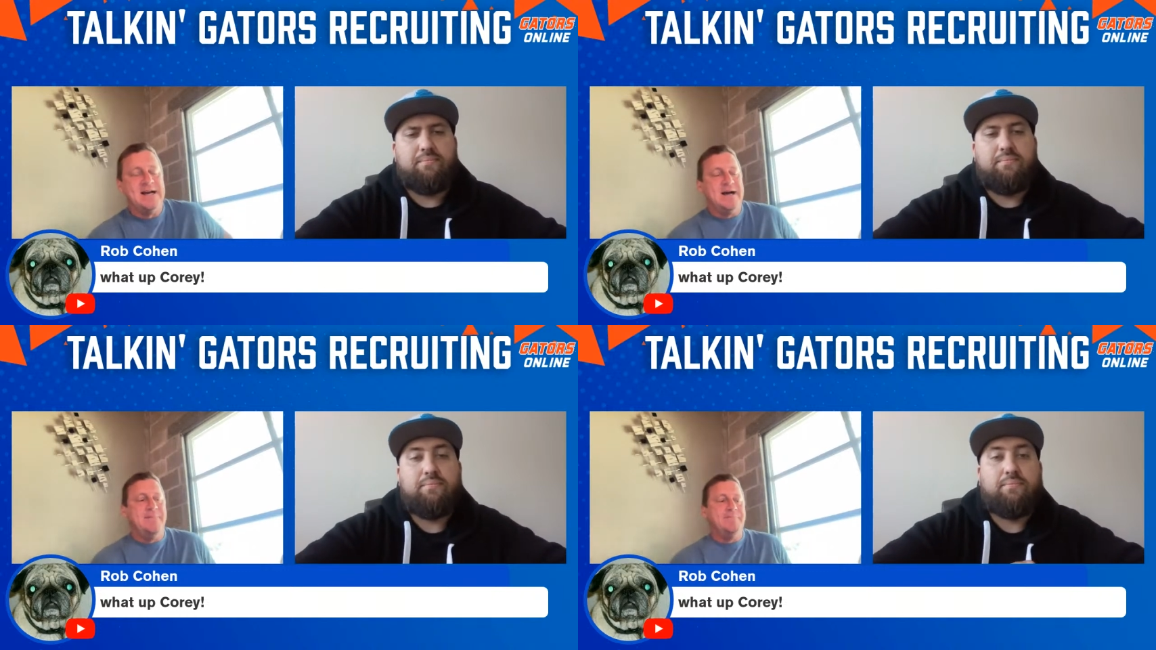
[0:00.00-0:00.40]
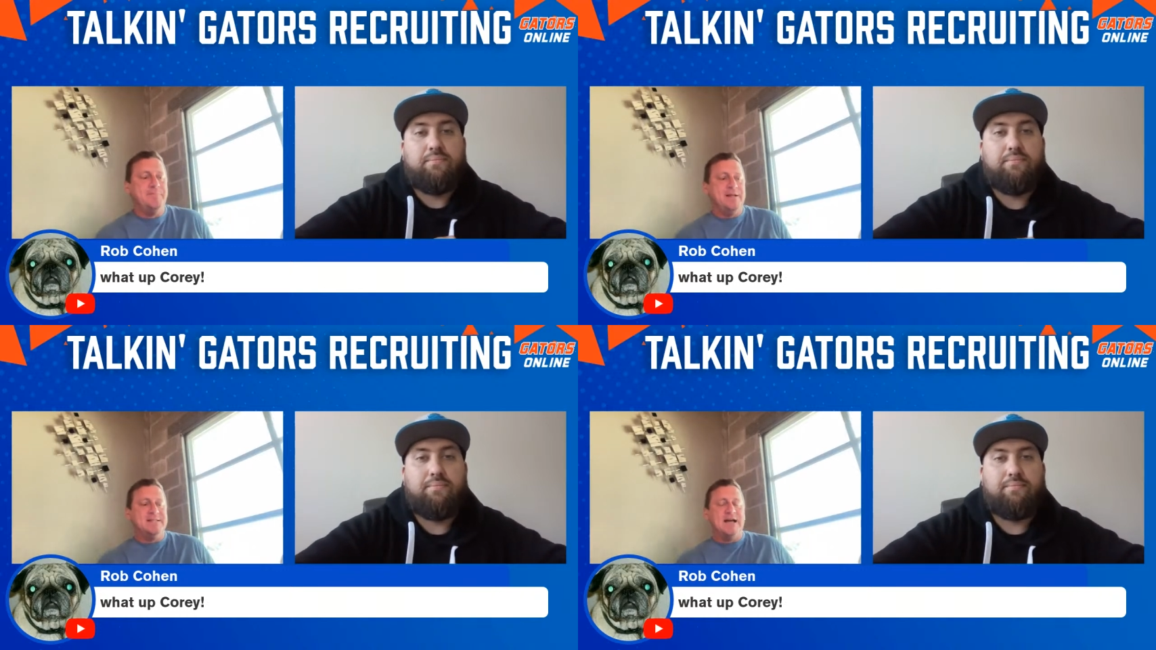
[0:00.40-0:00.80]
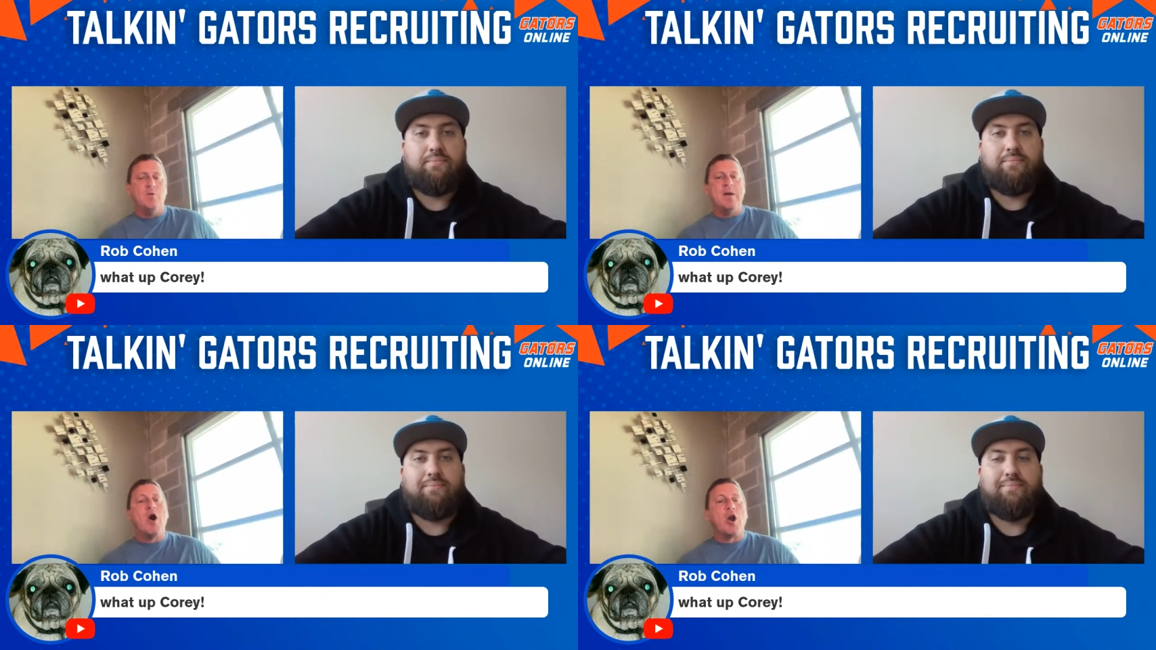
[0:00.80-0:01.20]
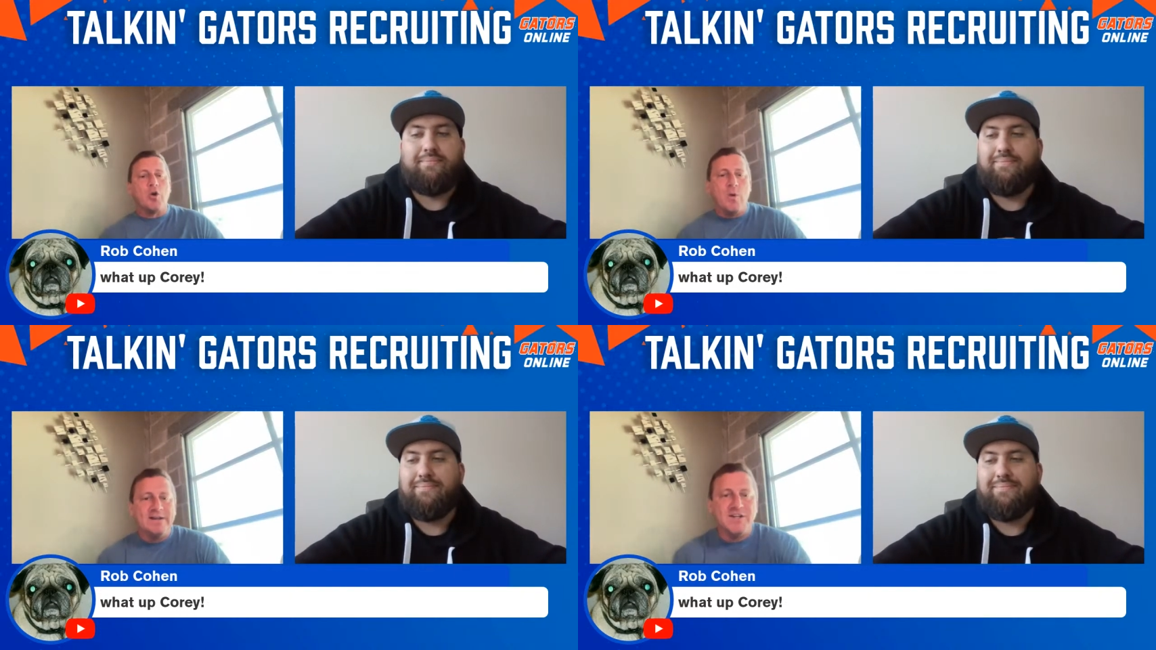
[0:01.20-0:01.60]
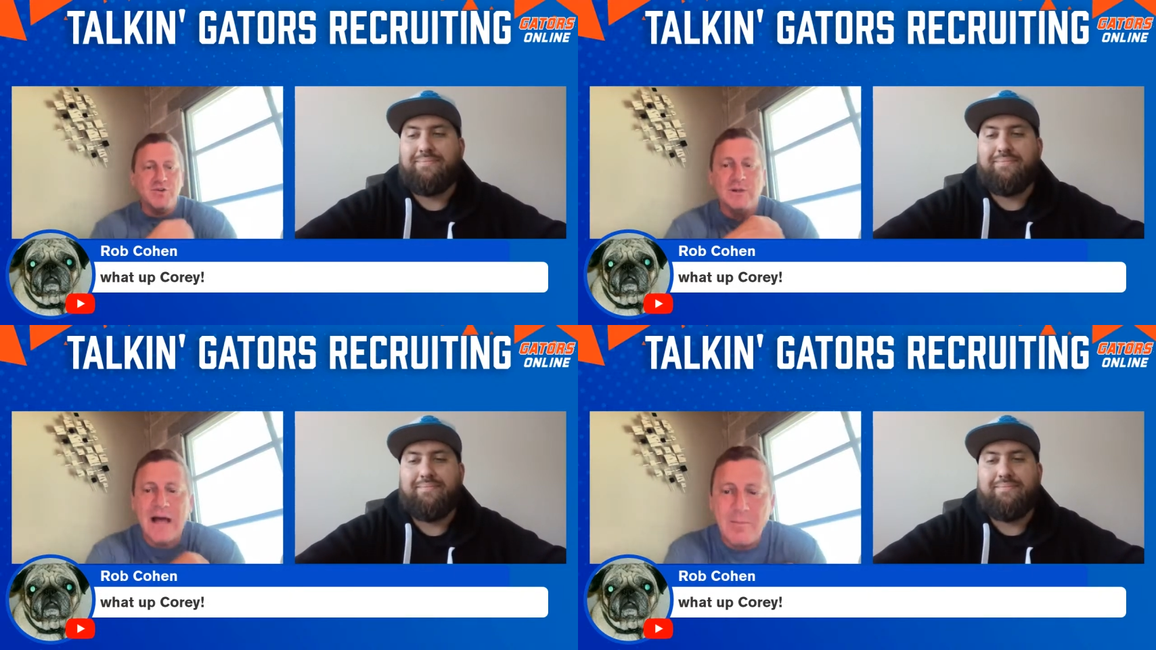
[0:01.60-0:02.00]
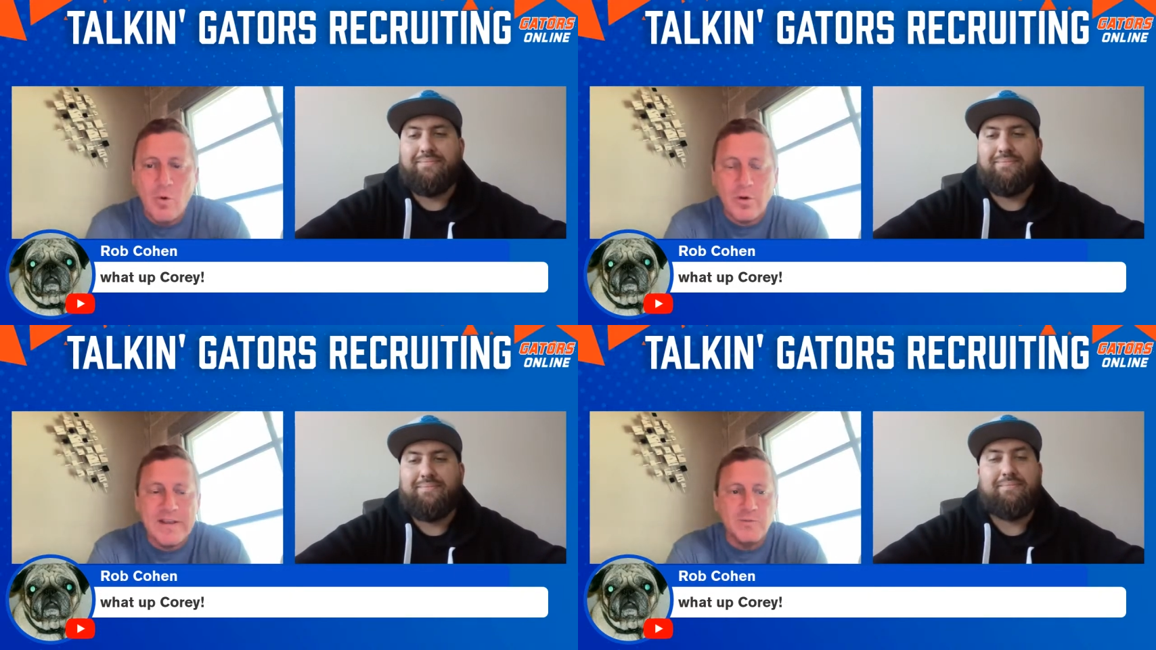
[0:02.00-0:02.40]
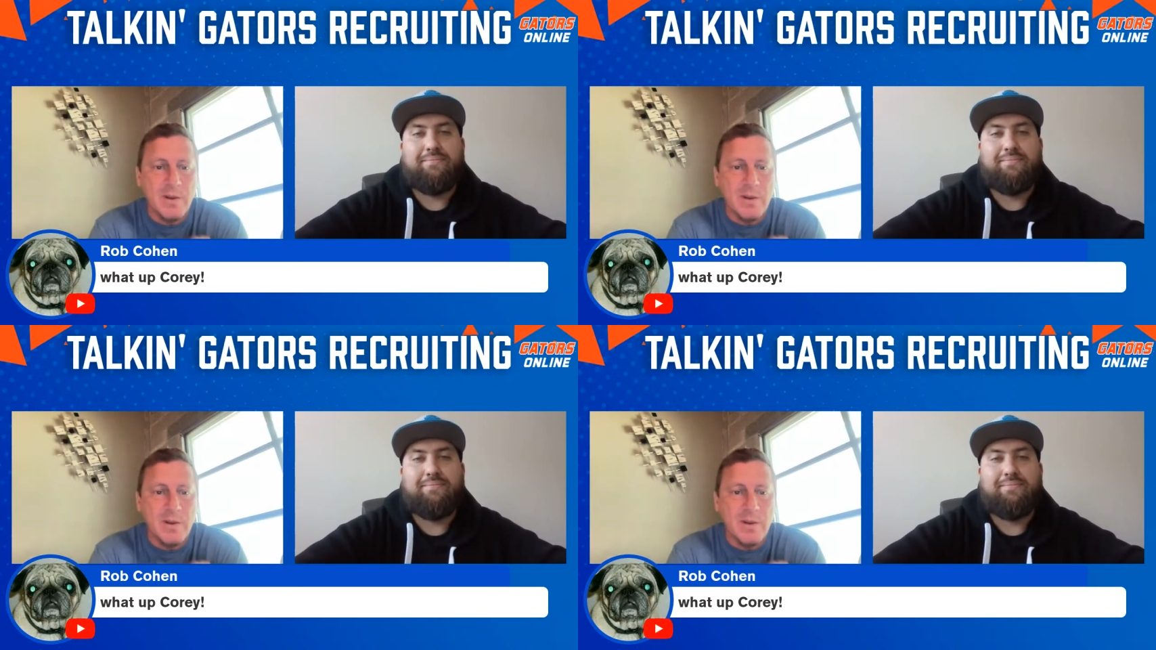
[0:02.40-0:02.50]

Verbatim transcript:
Speaker 1: Um, but uh, we are going to do a lot more of these.